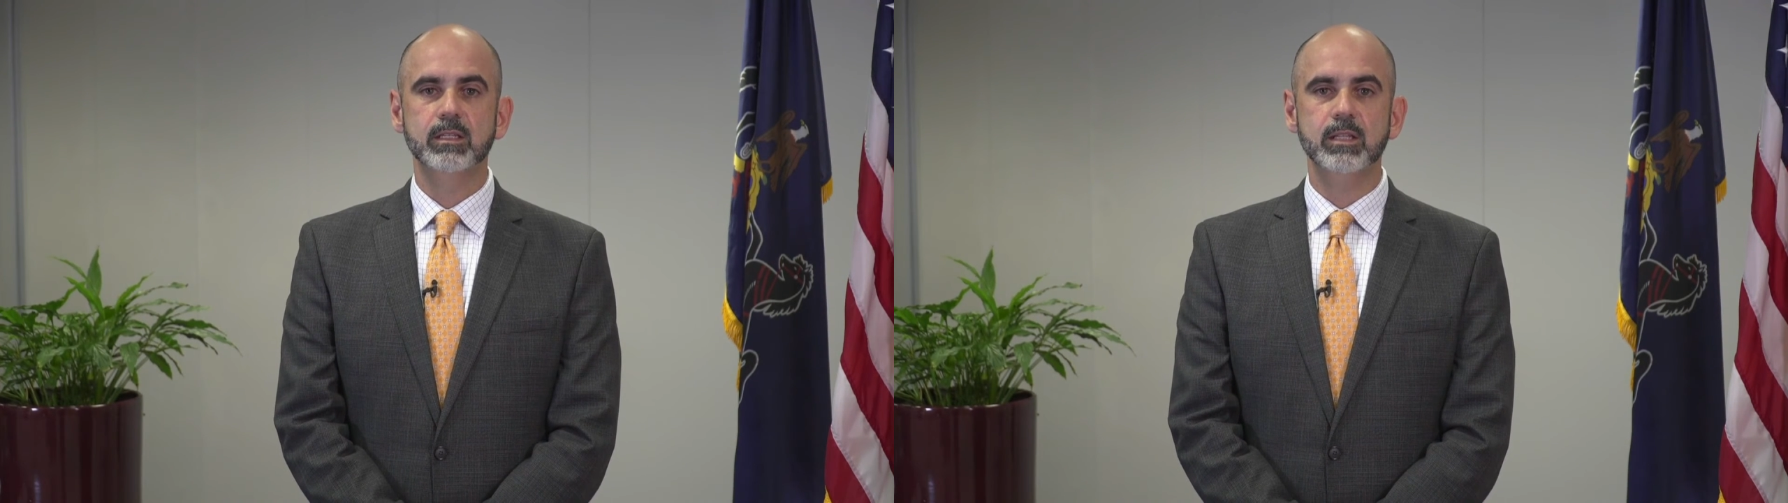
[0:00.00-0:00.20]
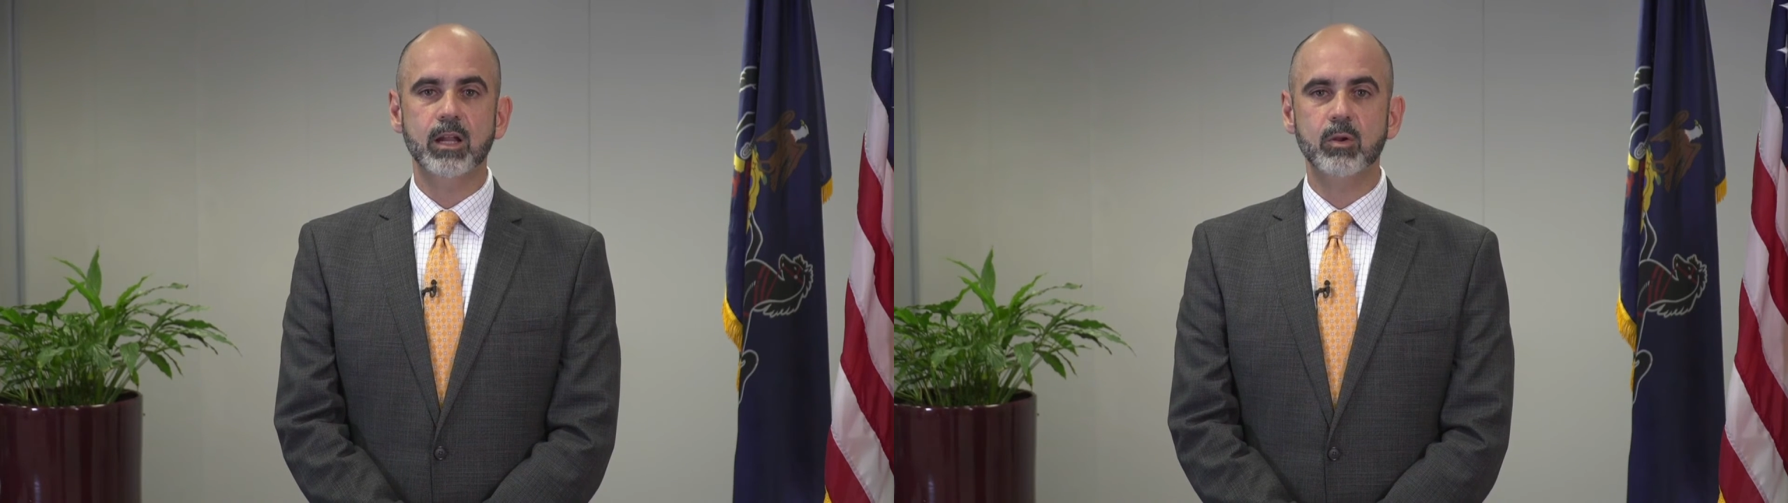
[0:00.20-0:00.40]

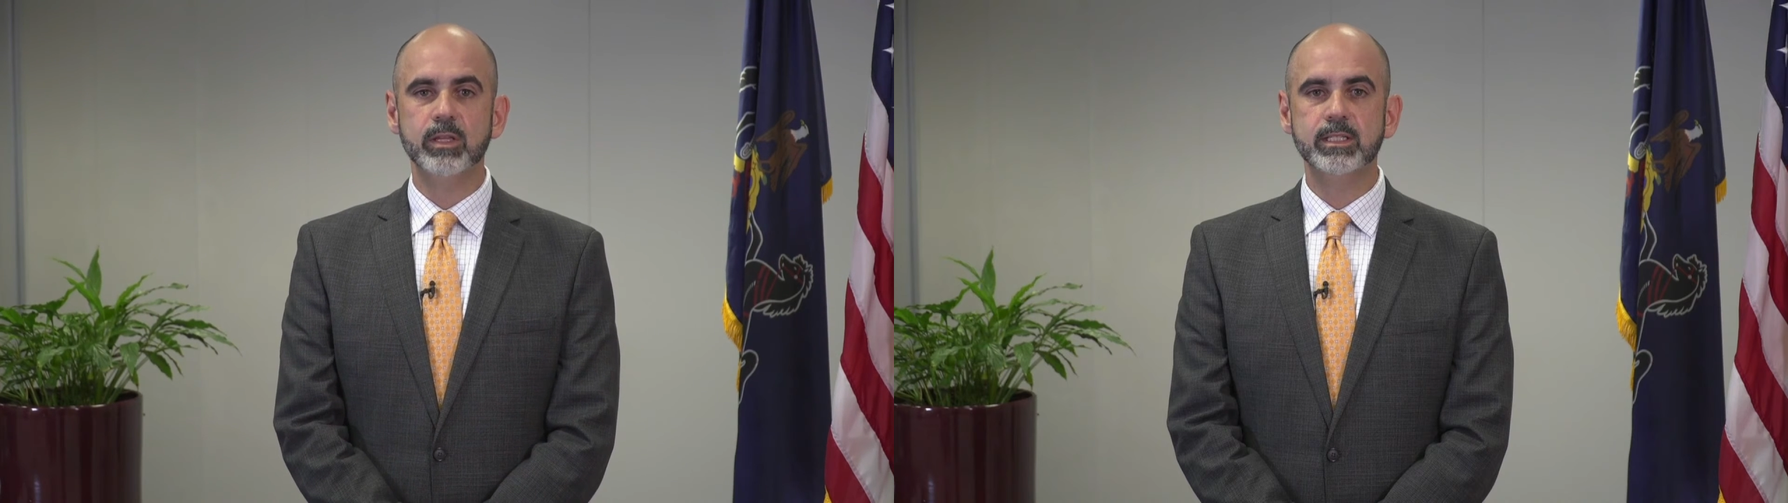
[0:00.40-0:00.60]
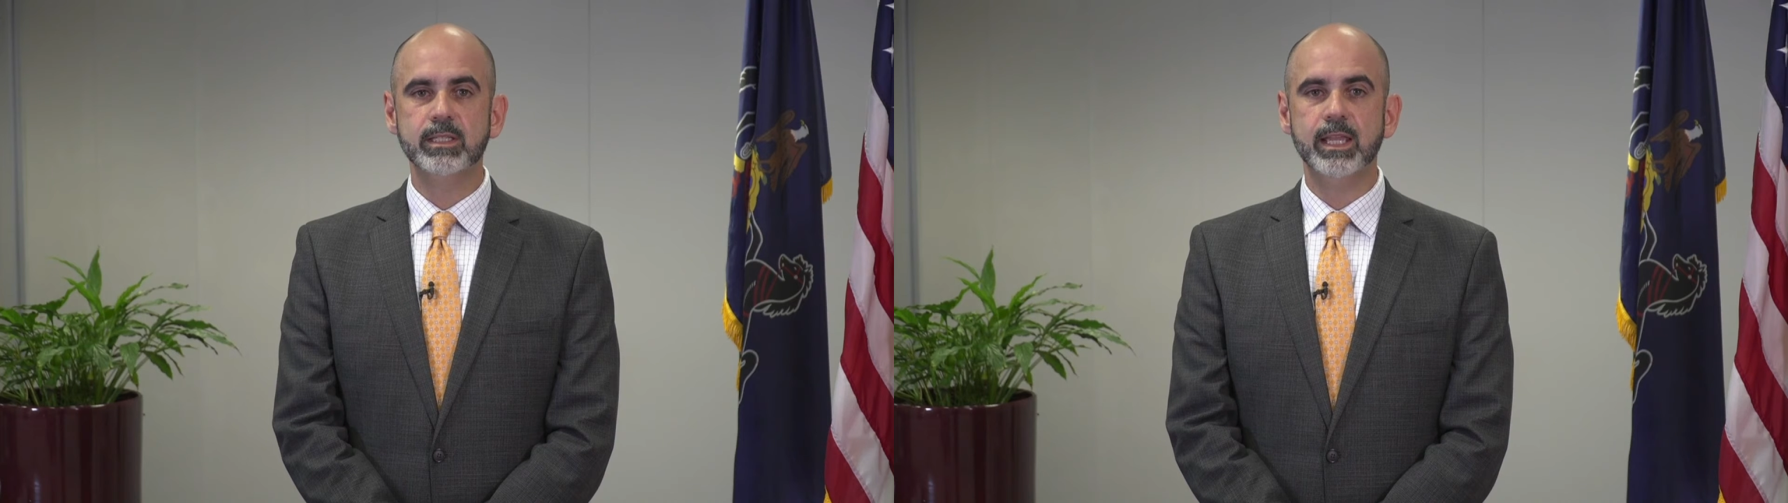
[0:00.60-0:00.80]
Not
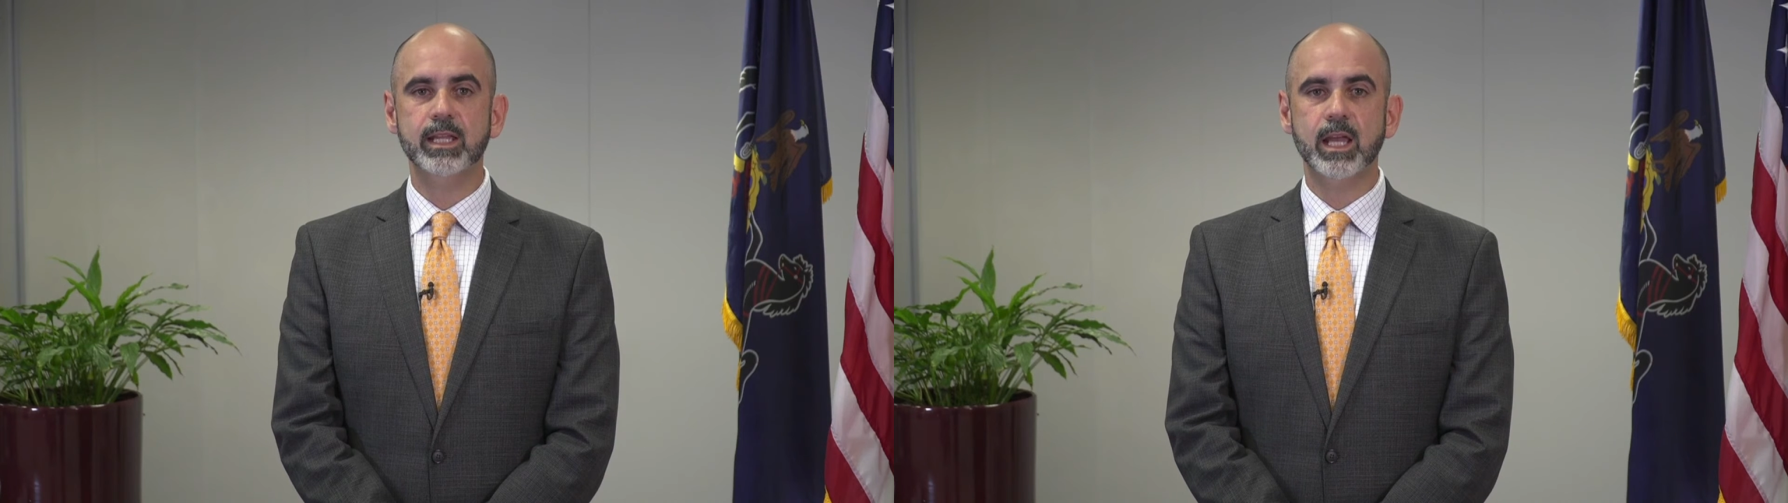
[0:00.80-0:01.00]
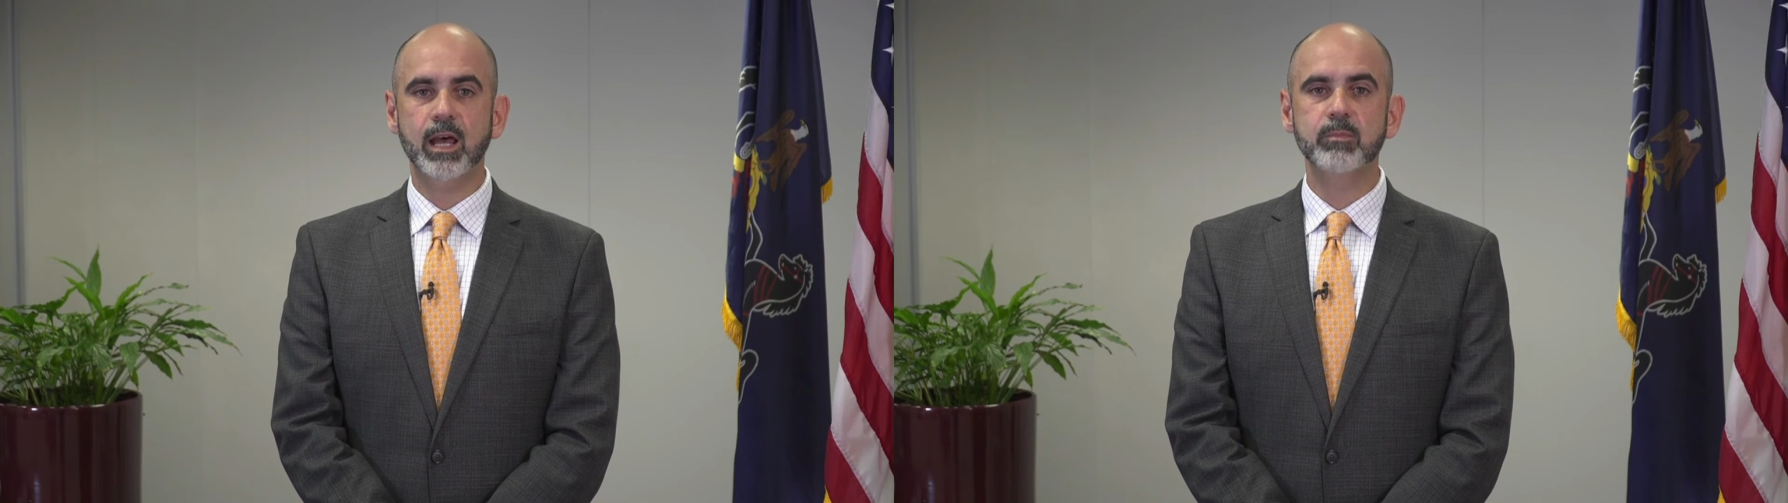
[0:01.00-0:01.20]
only did they
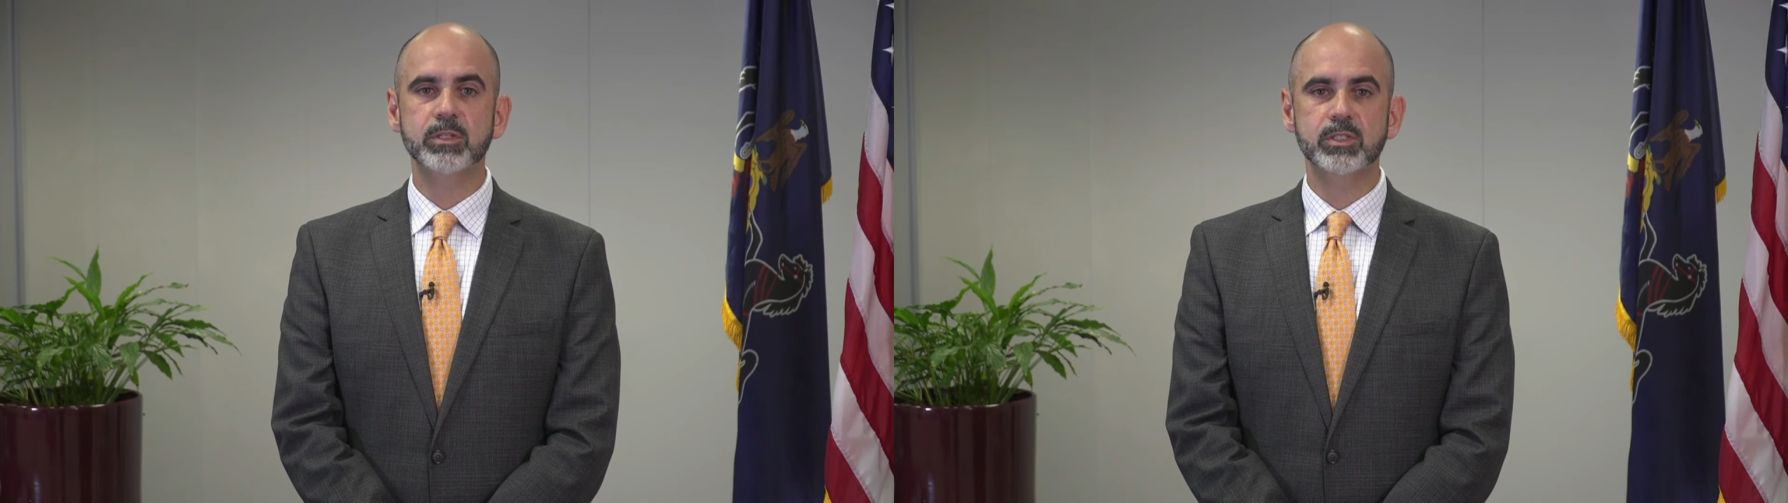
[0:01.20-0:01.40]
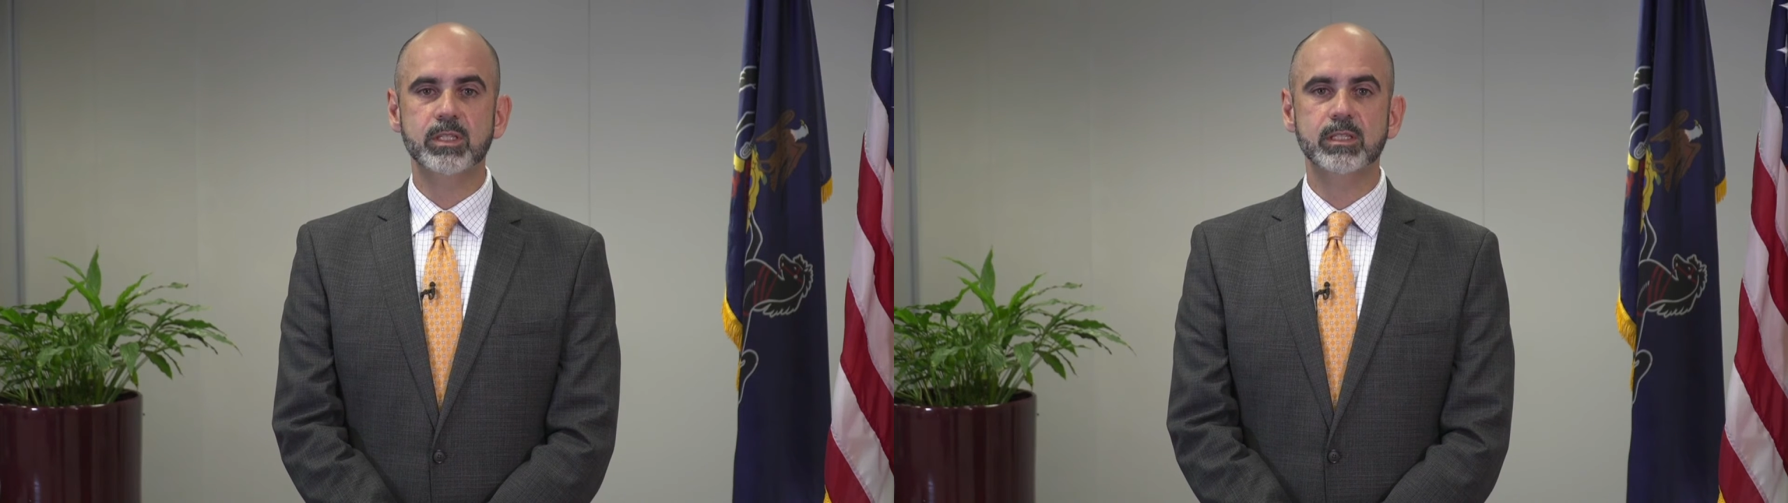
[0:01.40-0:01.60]

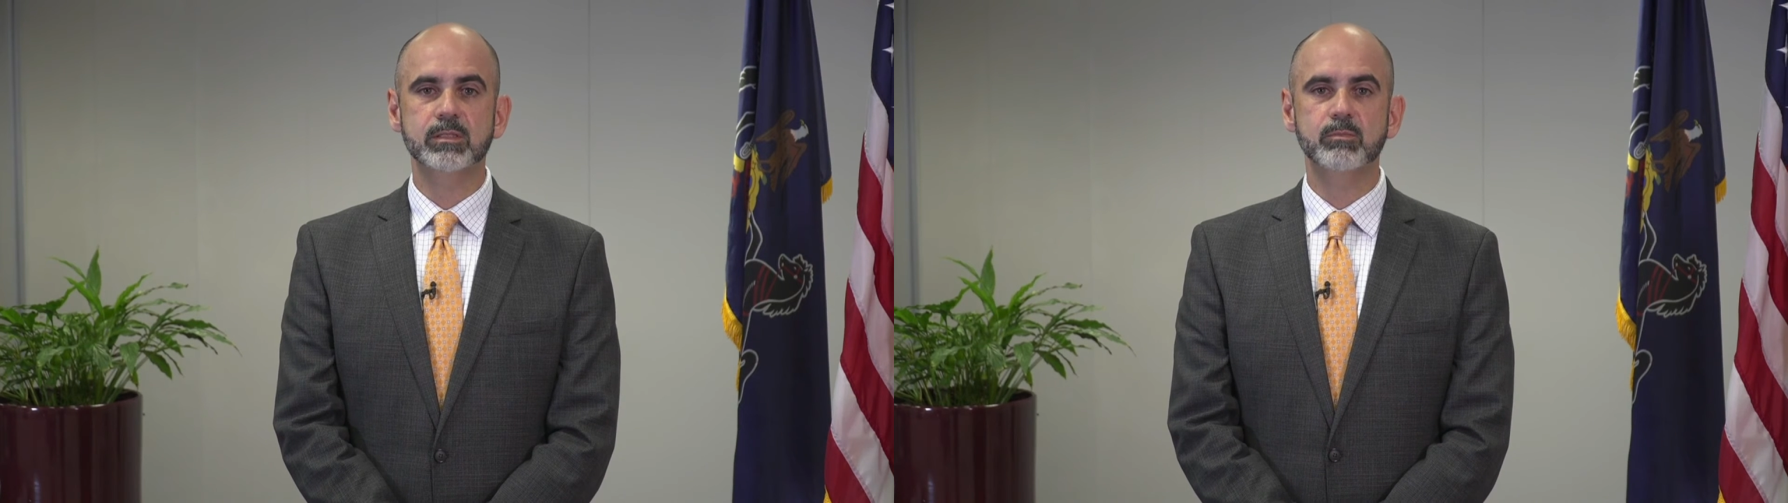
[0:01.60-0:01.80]
accomplish this,